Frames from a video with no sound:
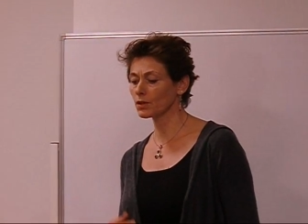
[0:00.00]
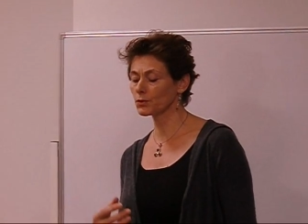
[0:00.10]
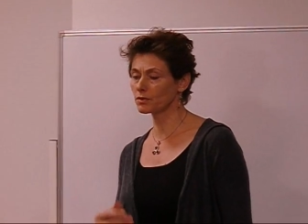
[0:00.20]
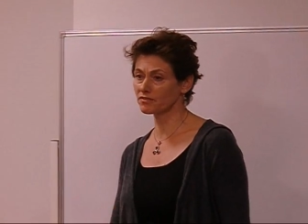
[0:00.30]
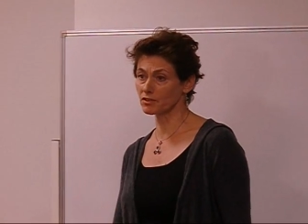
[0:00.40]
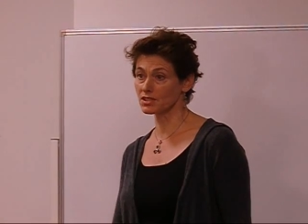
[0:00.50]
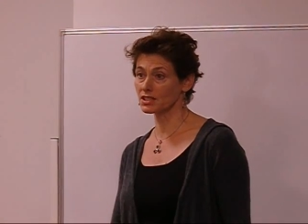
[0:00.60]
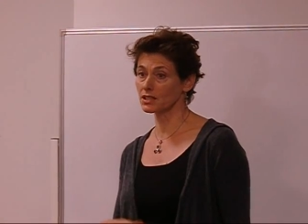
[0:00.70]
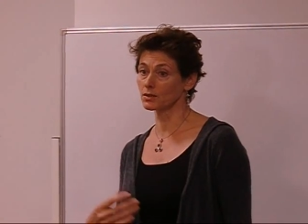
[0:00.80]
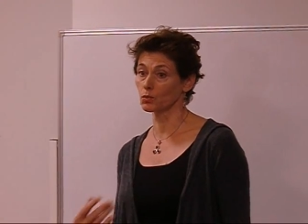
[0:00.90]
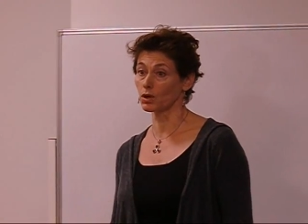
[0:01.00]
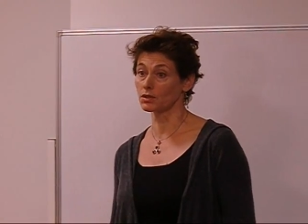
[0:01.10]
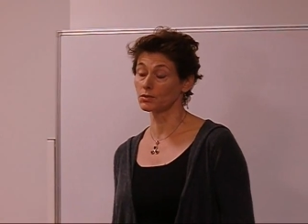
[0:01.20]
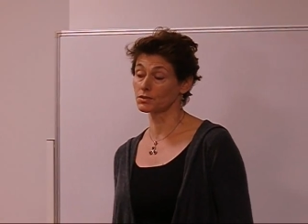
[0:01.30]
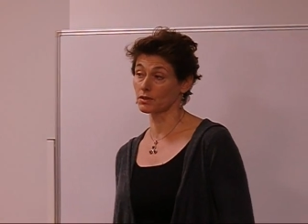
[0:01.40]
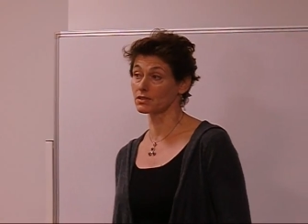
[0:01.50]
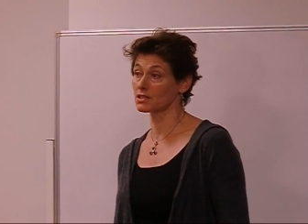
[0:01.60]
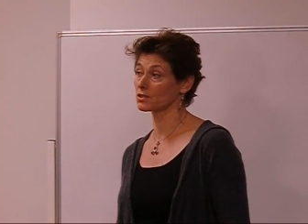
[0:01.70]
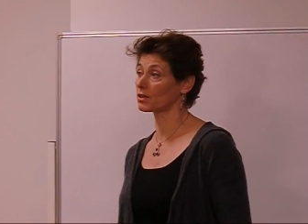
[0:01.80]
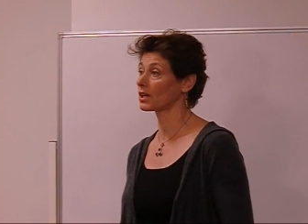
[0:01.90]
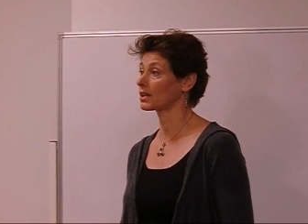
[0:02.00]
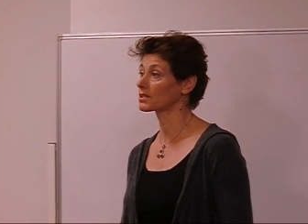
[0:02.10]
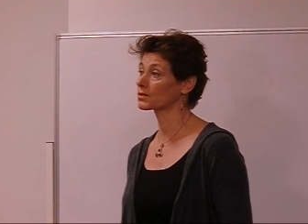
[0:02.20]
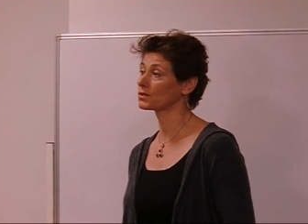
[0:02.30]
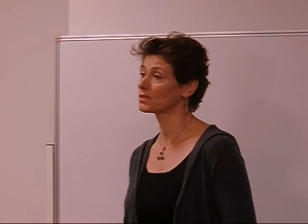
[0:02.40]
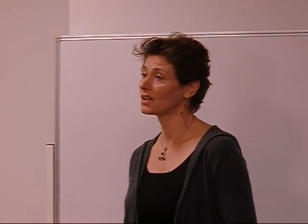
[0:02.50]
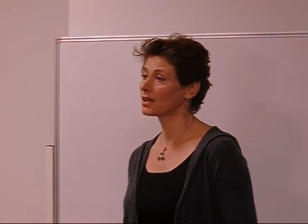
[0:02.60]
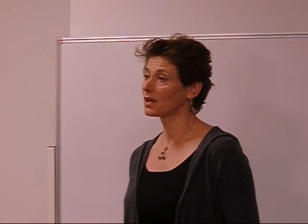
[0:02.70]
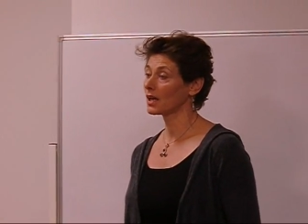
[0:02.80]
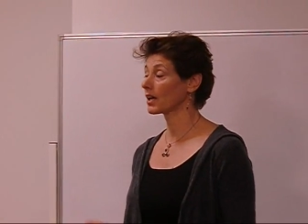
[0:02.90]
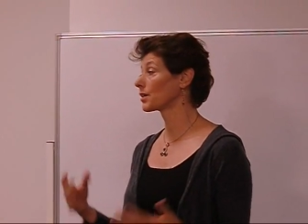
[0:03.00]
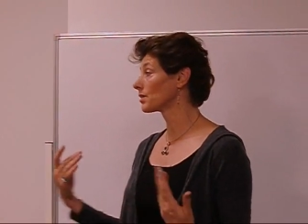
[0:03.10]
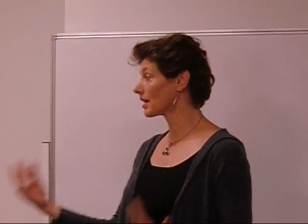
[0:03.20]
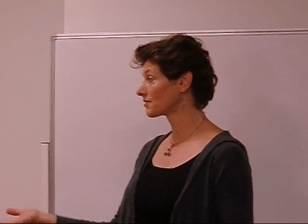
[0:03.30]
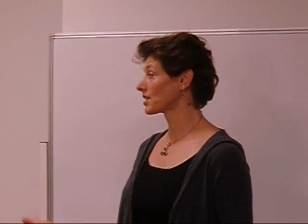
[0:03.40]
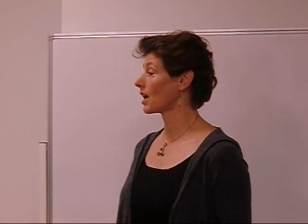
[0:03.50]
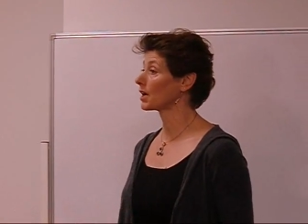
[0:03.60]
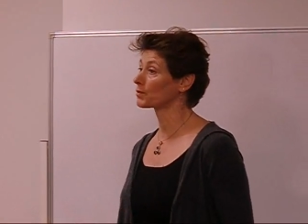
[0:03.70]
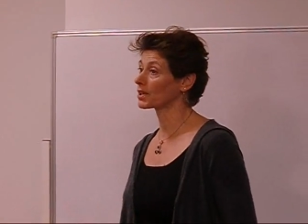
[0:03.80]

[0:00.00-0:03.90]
university and one who's going to start high school. And I don't have time